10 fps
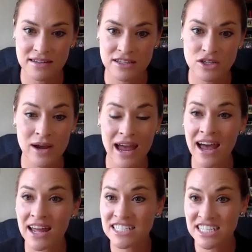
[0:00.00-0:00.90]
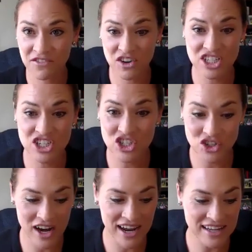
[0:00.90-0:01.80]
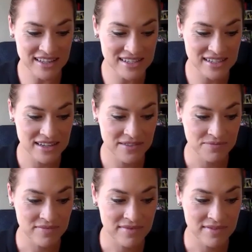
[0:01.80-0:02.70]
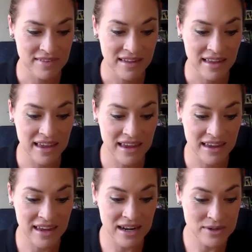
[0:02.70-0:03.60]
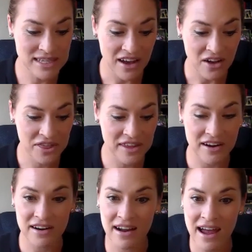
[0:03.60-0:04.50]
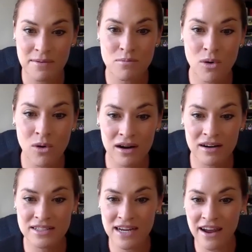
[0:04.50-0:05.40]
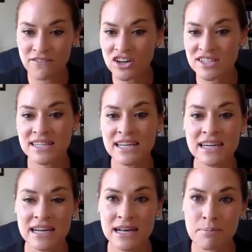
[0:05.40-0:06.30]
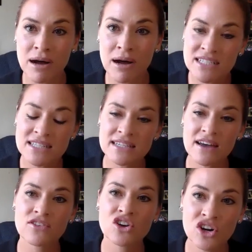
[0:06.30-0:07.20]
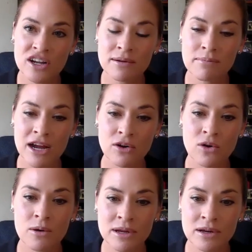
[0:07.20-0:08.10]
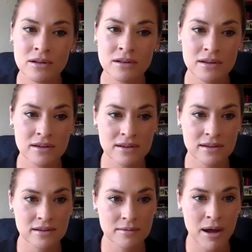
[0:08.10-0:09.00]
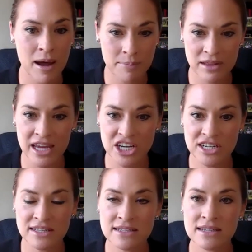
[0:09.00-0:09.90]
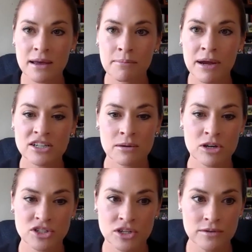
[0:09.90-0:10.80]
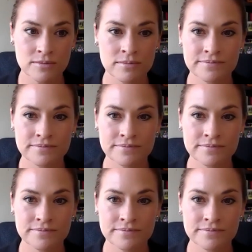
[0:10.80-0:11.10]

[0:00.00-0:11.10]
So it had different strains and it was healthier. It had more diversity and abundance of good microbial populations compared to commercial.